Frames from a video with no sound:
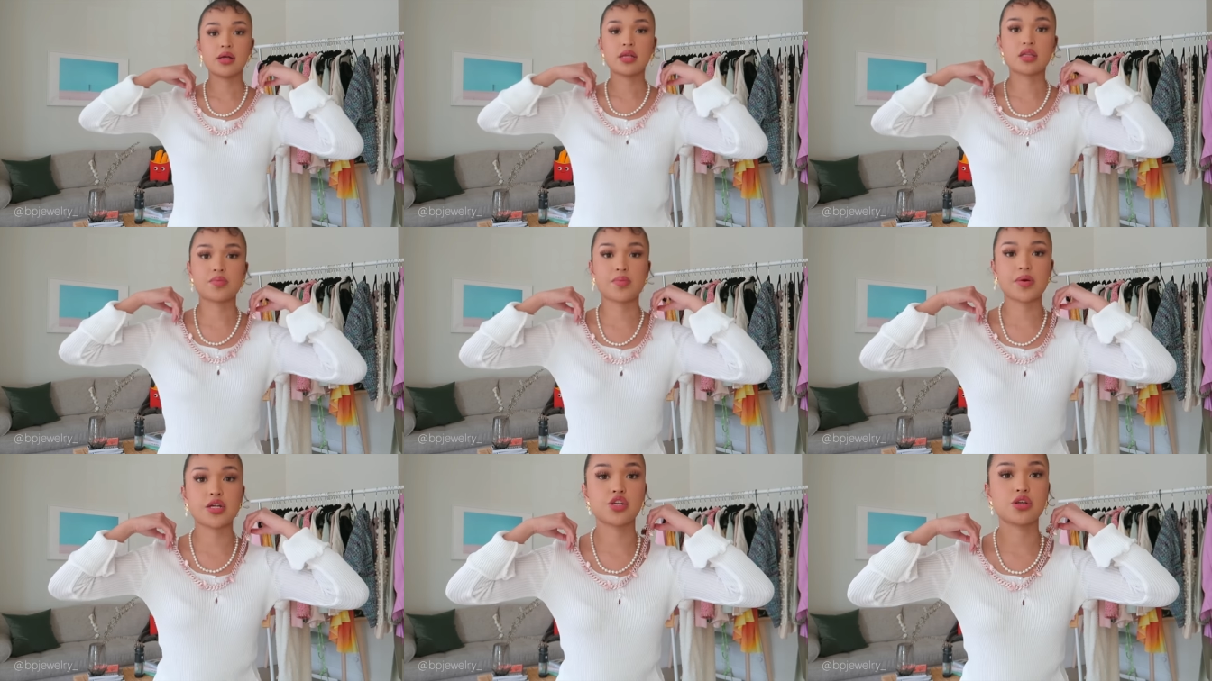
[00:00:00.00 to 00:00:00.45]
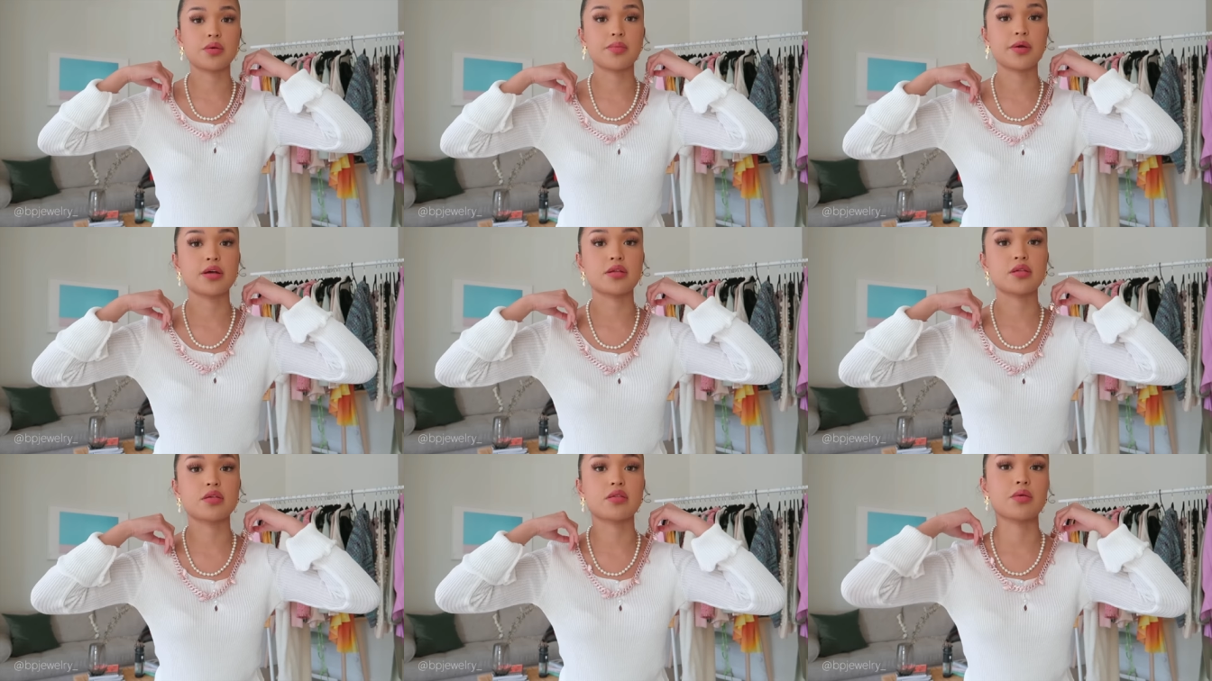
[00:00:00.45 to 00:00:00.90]
especially
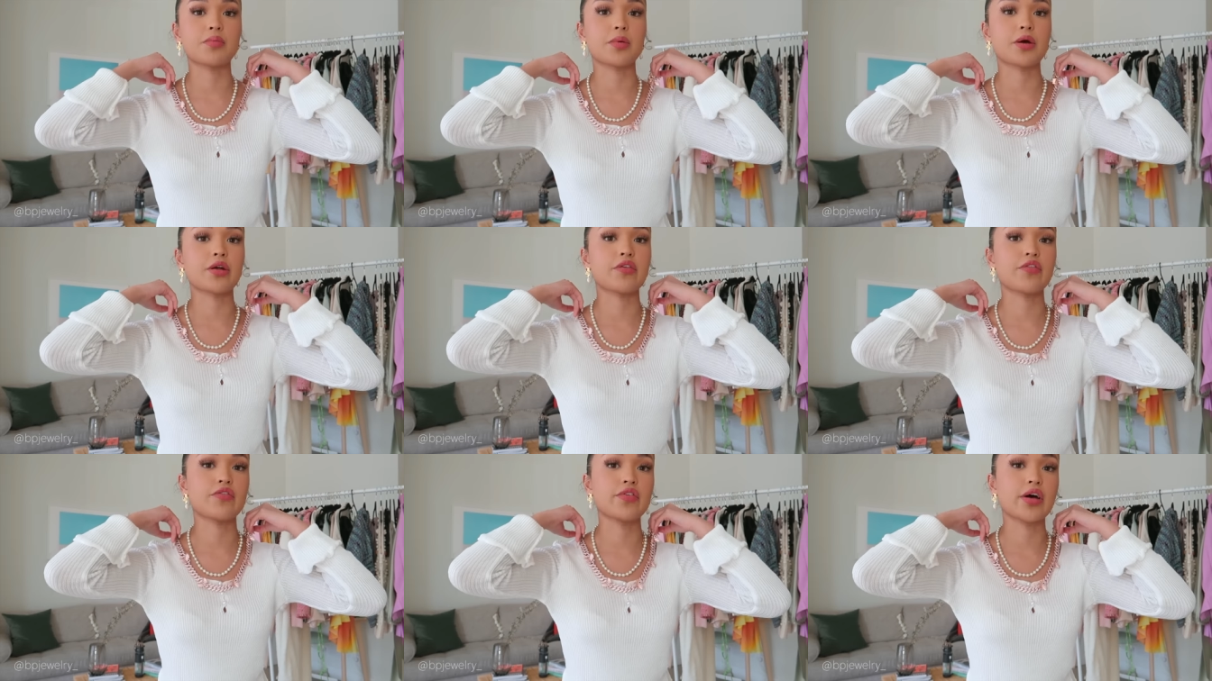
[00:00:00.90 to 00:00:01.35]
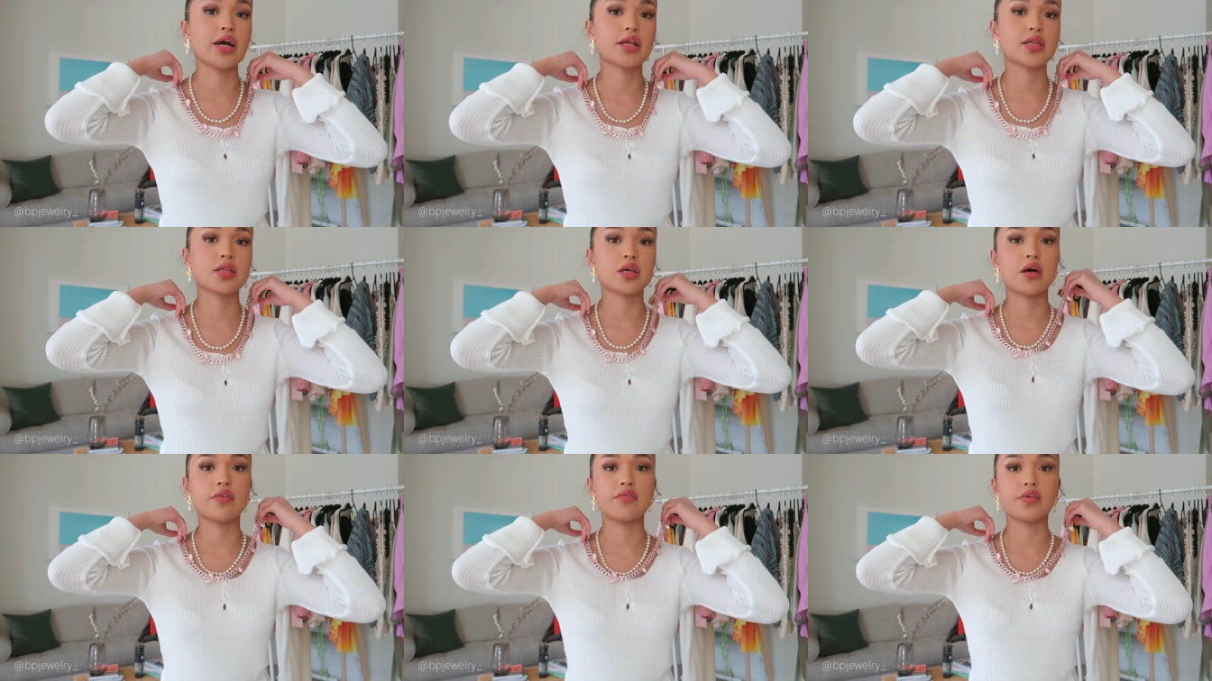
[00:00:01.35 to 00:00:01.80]
because of the
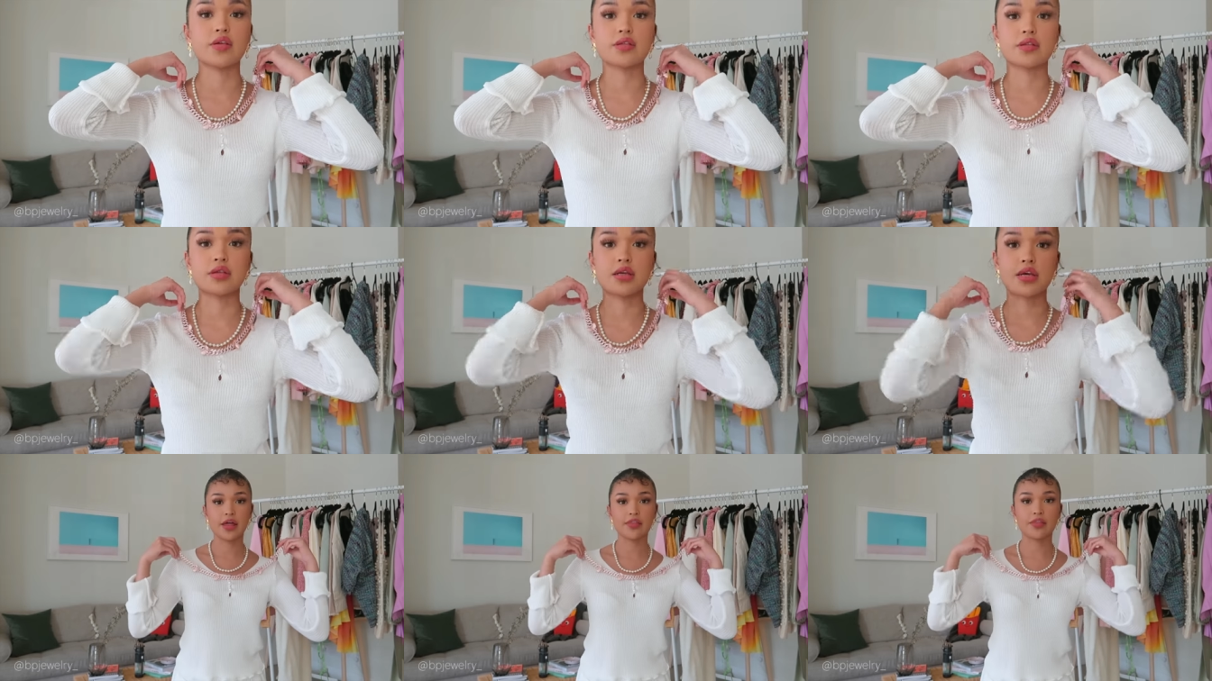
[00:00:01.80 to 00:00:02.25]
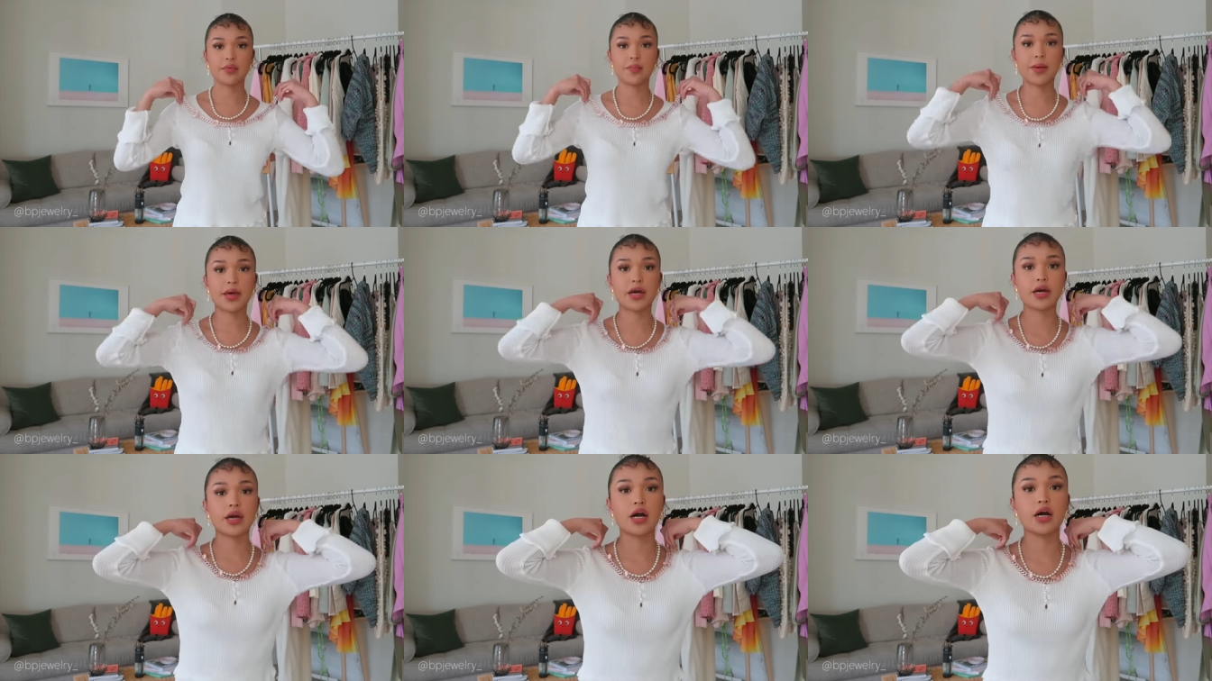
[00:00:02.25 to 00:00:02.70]
butterflies obviously, and the
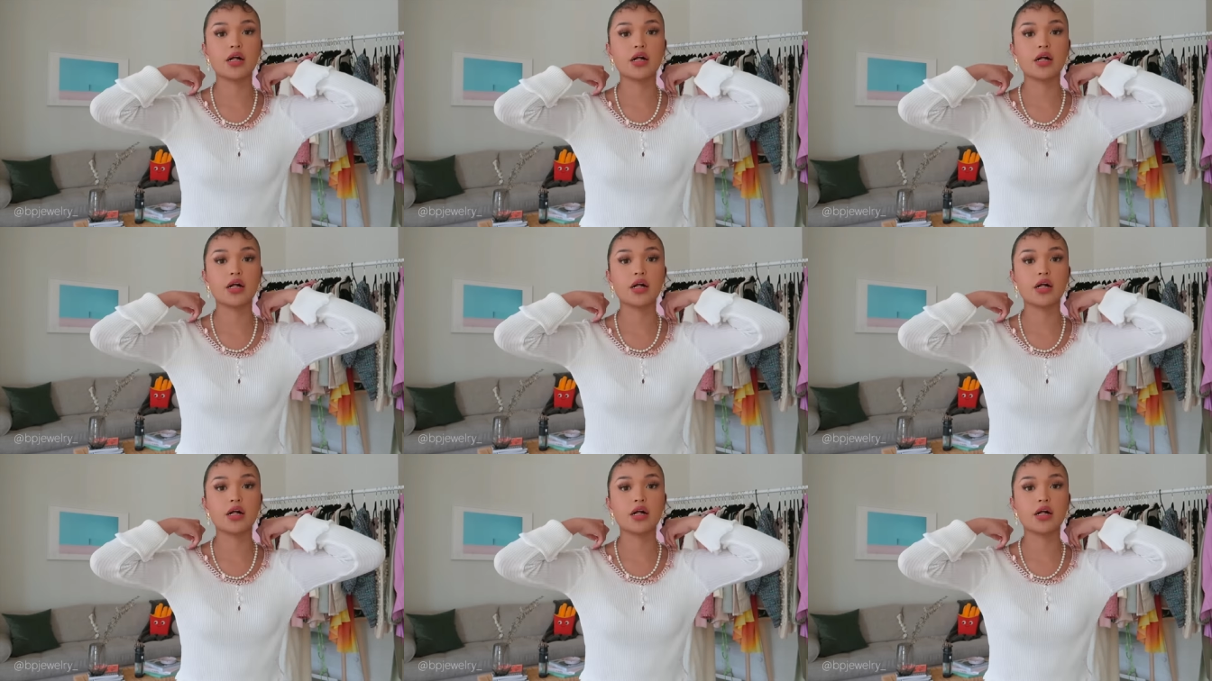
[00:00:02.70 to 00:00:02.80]
pink